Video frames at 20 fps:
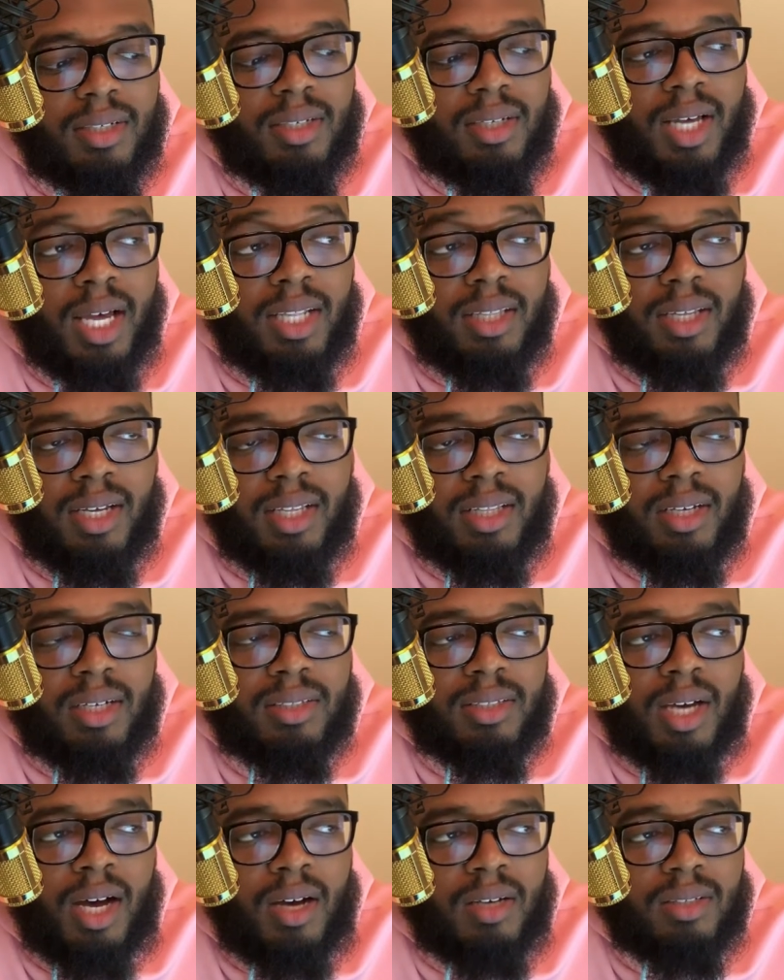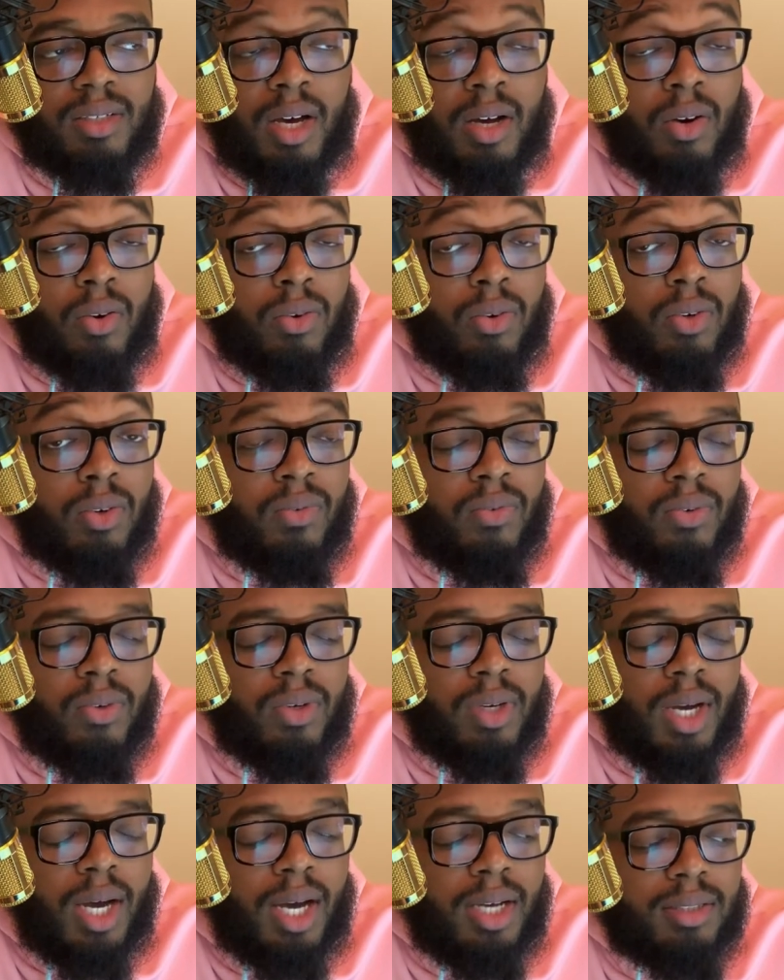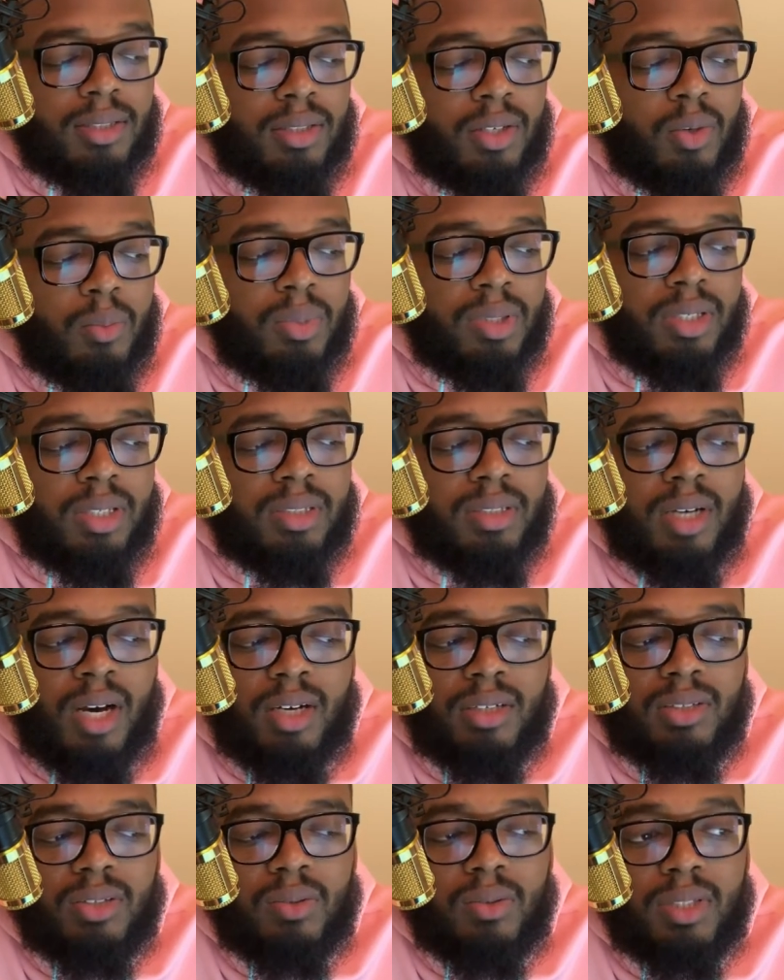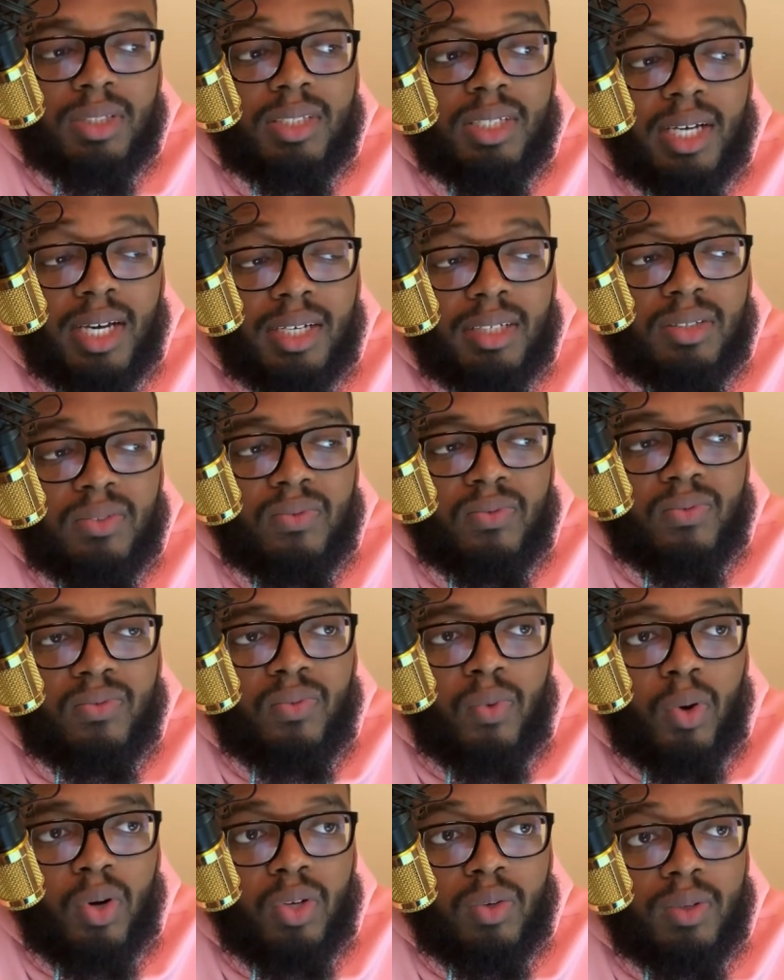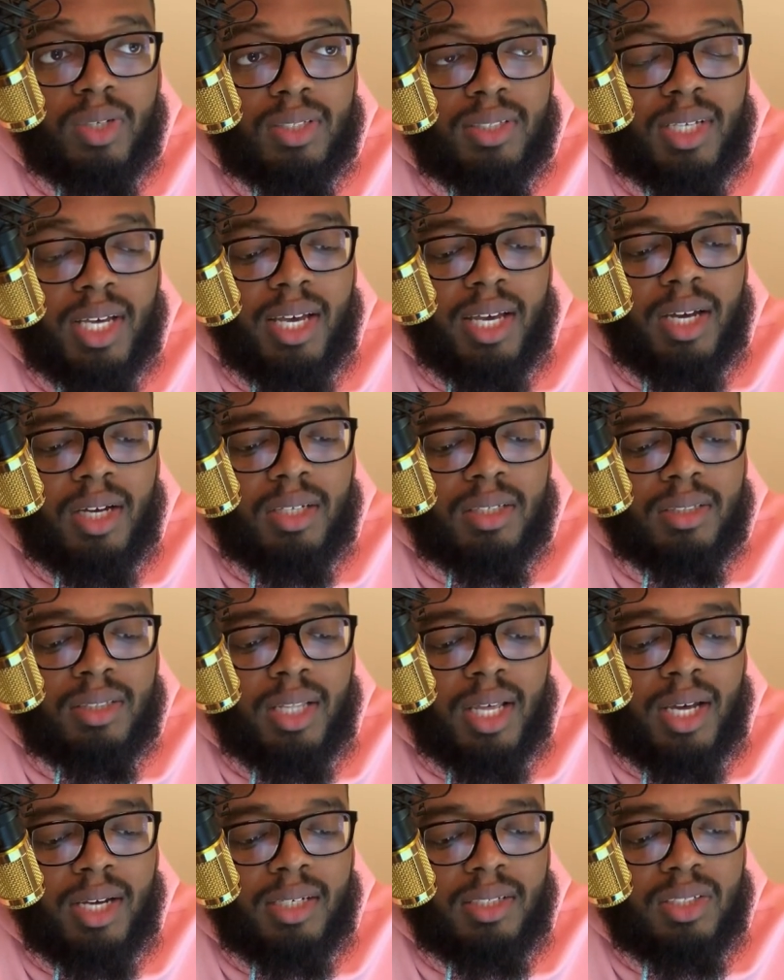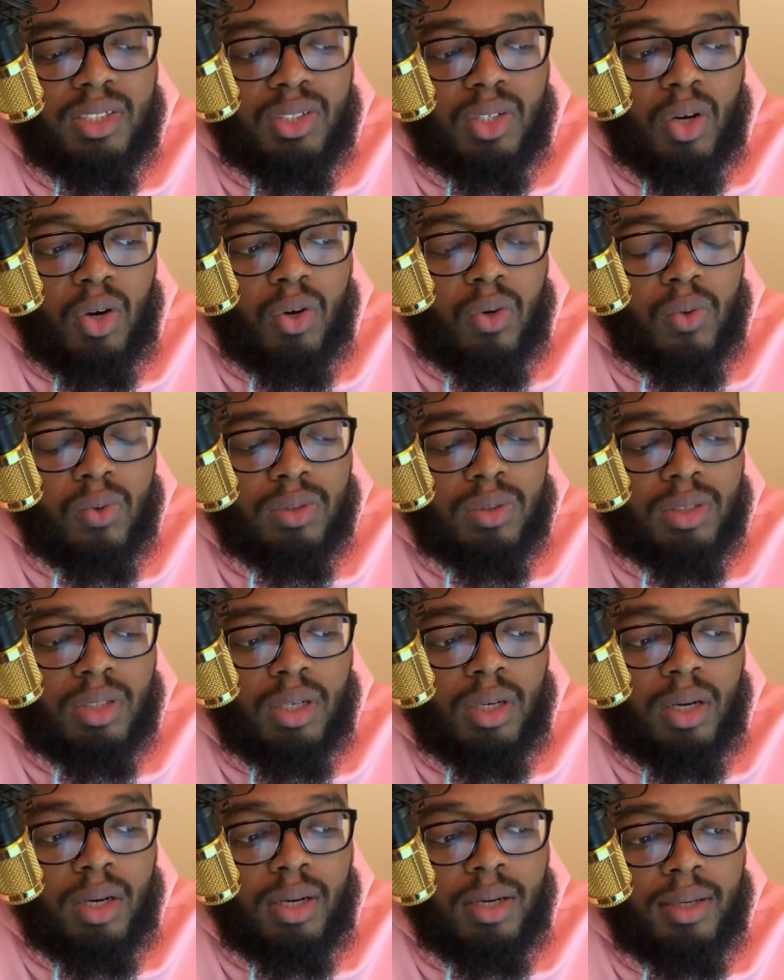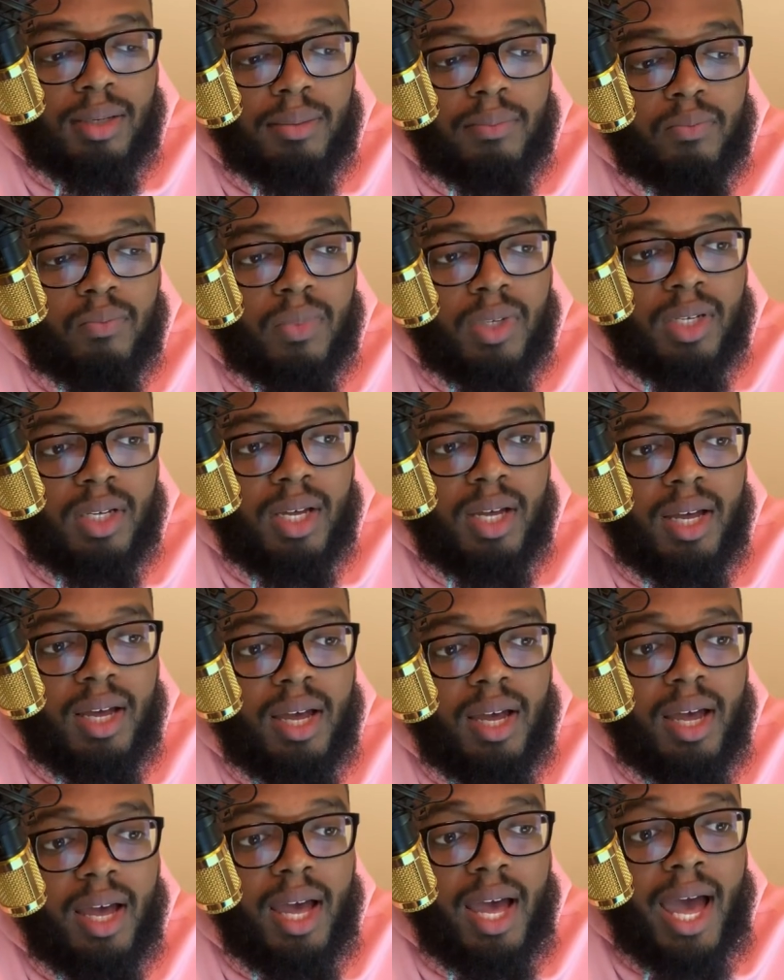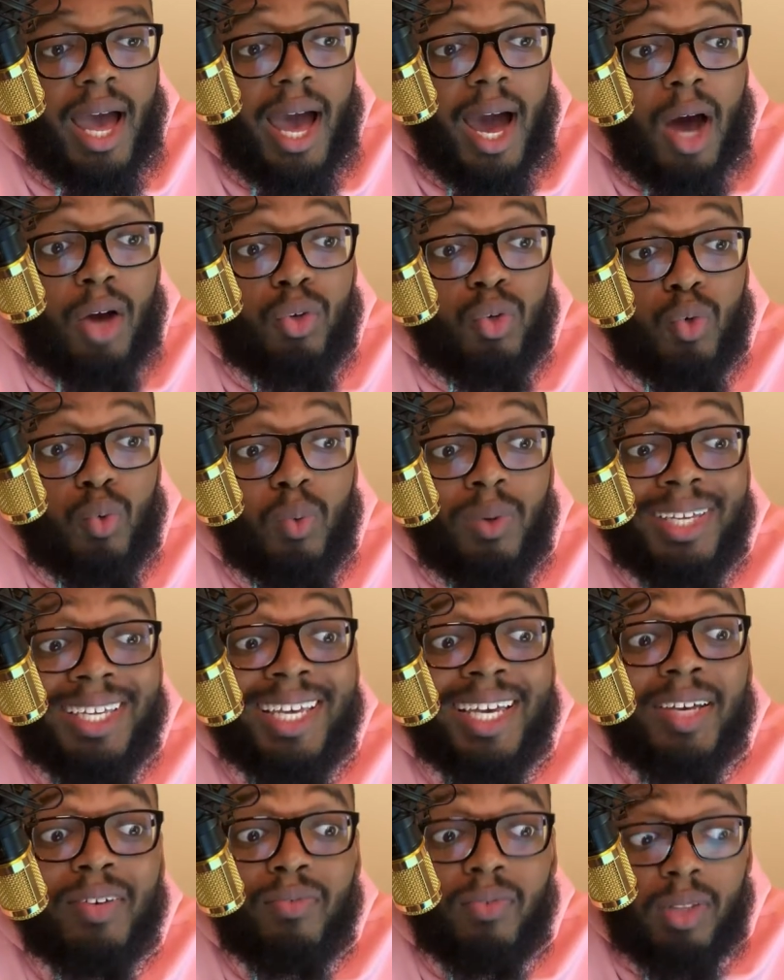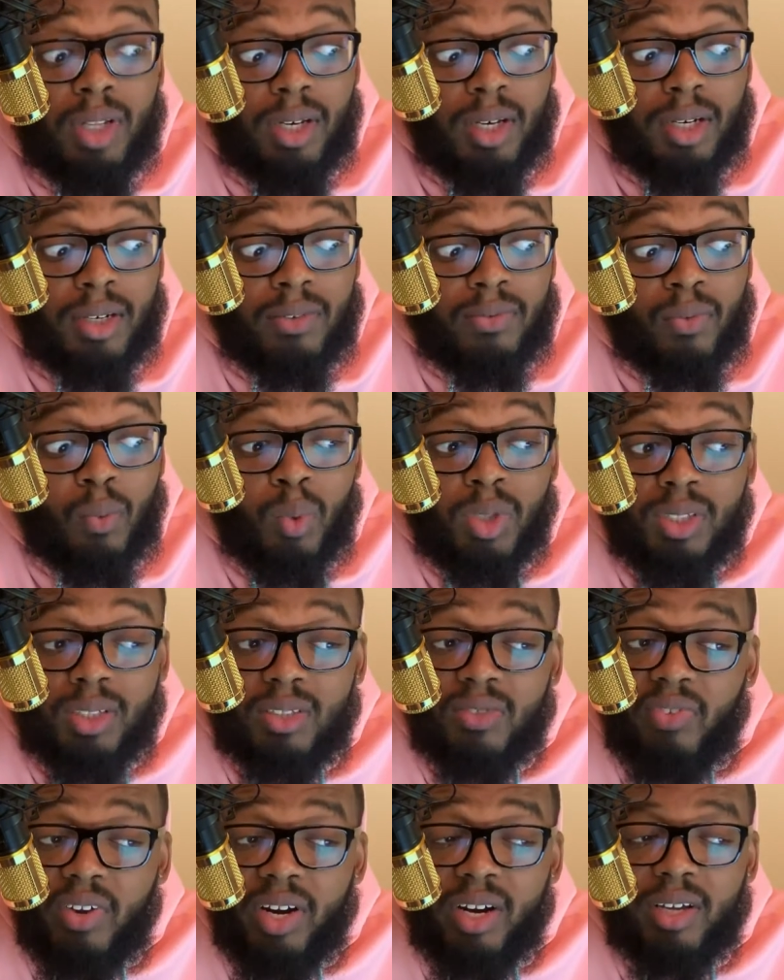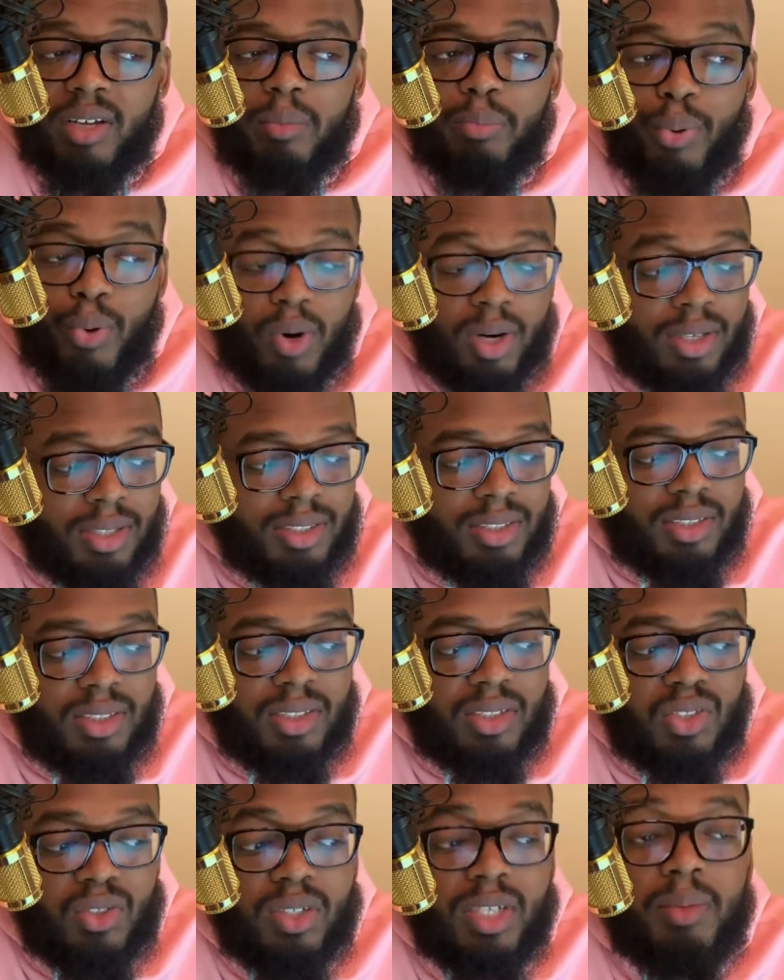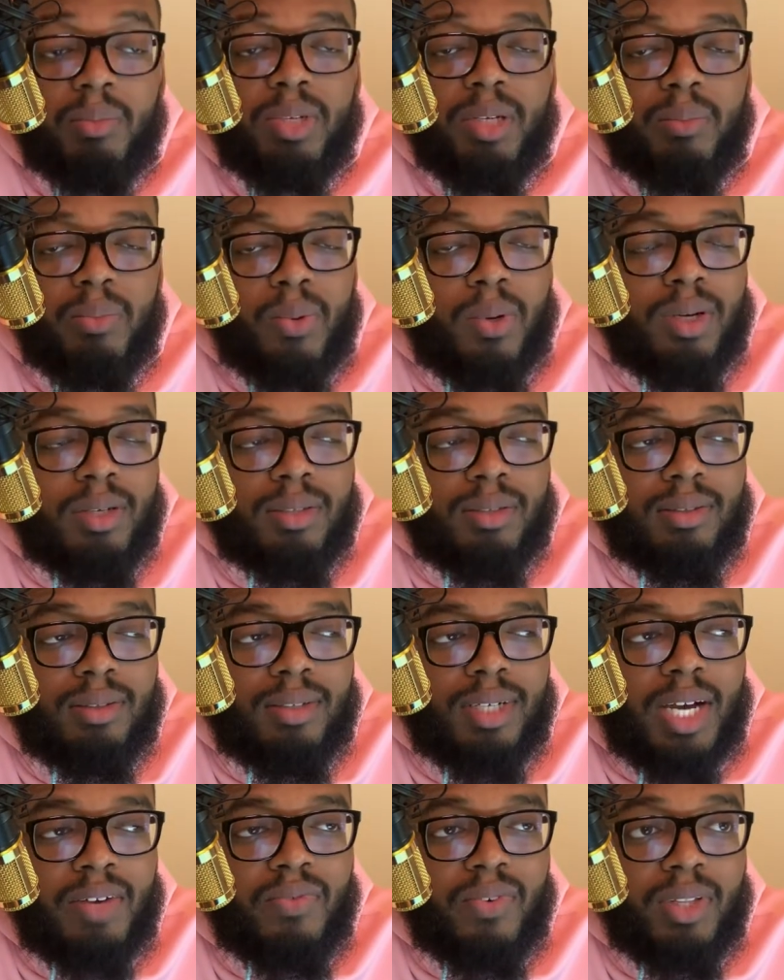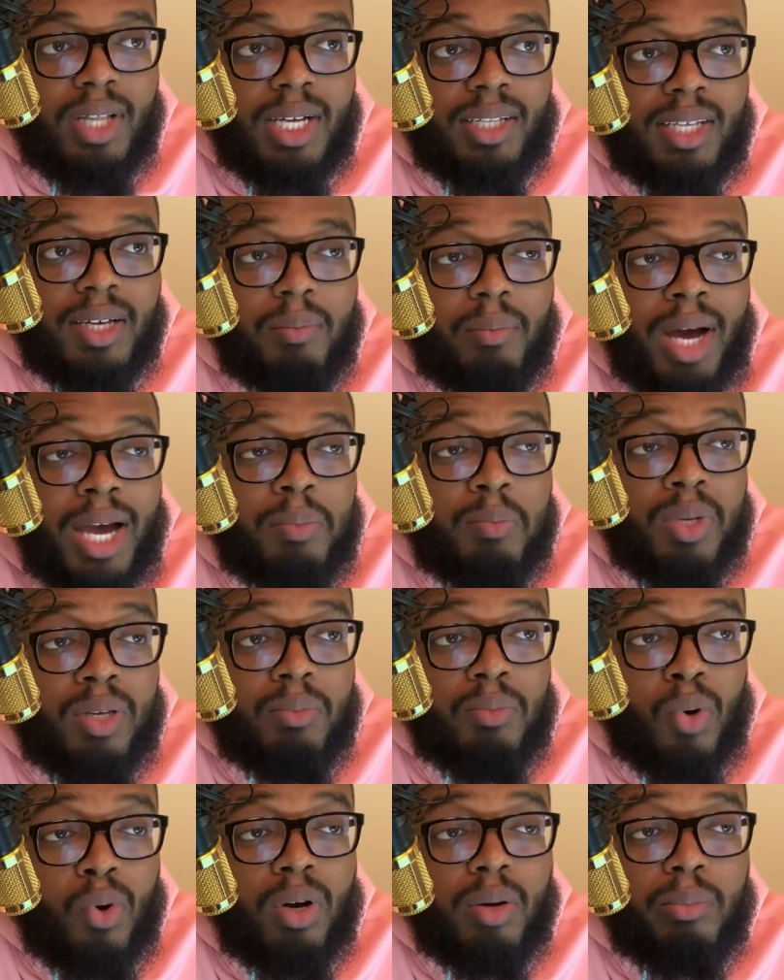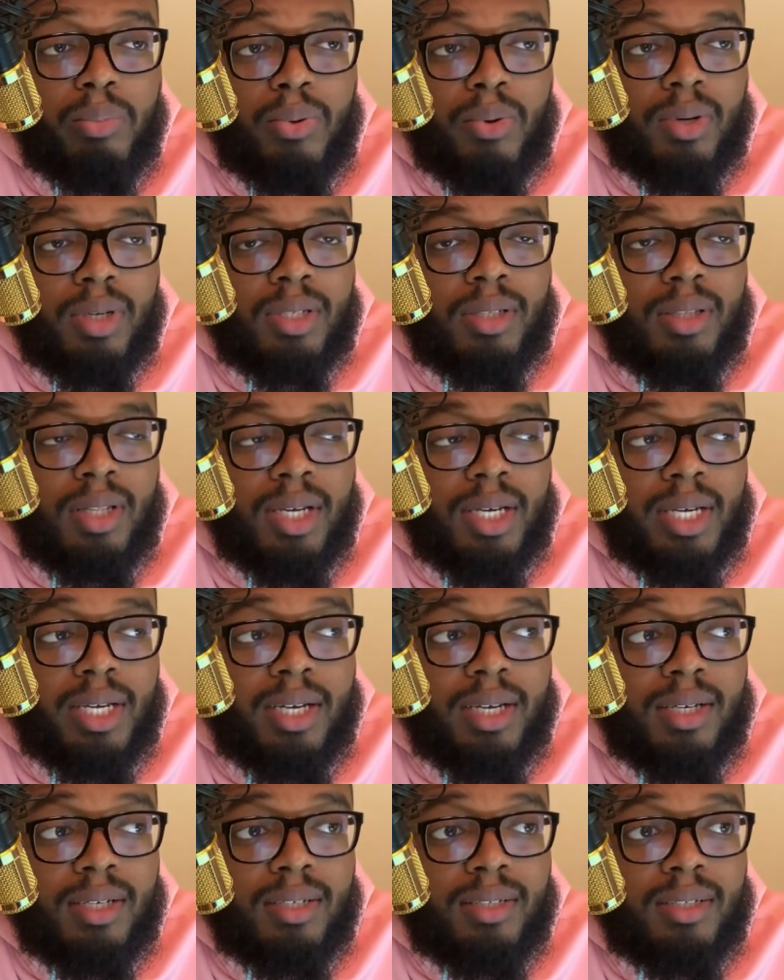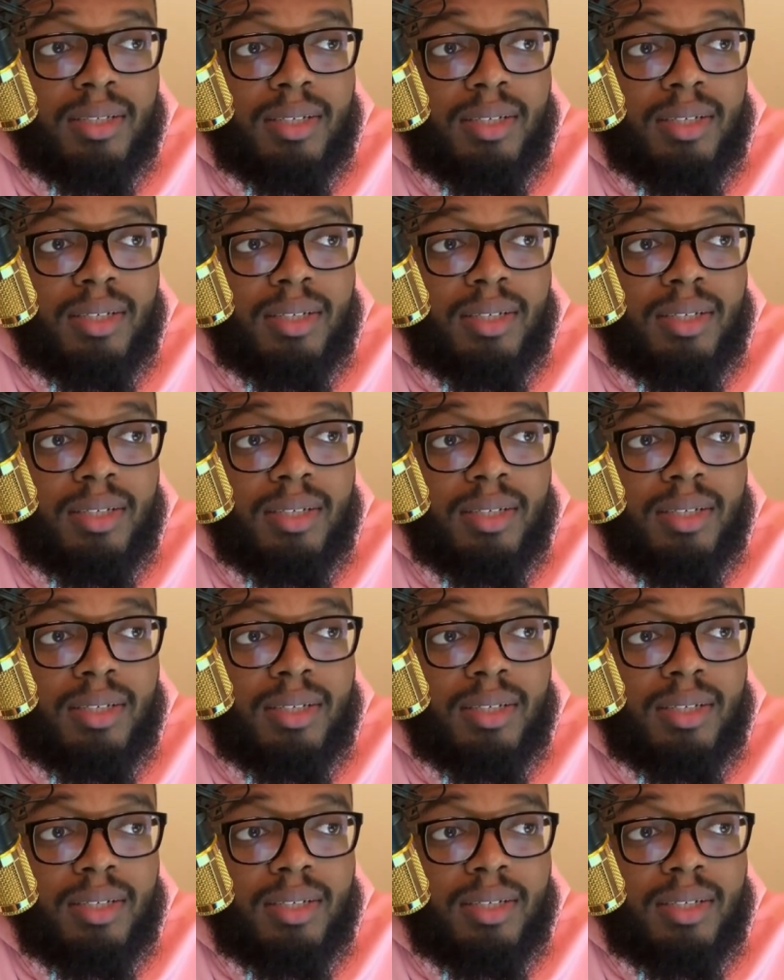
And then there's also, I don't know if you guys know, but there's also a test for you to take that shows how you give love, which is very important. It's extremely important. I feel like that might be more important than